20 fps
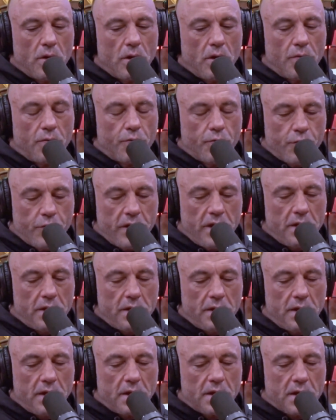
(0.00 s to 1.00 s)
a
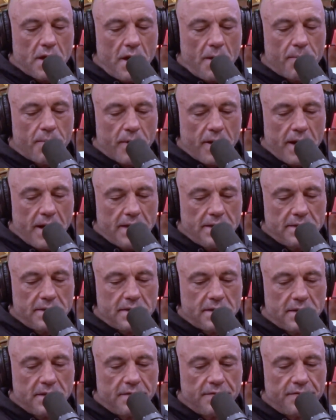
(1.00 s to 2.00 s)
really
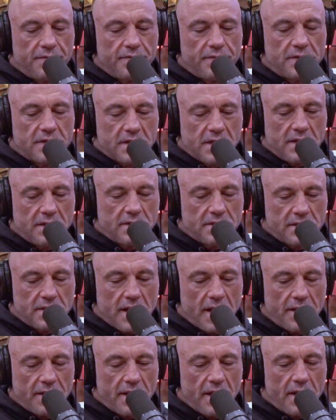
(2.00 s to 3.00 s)
comprehensive skill
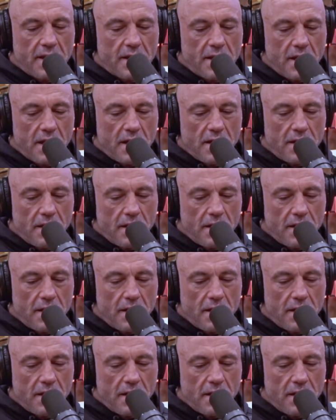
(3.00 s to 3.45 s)
set that a,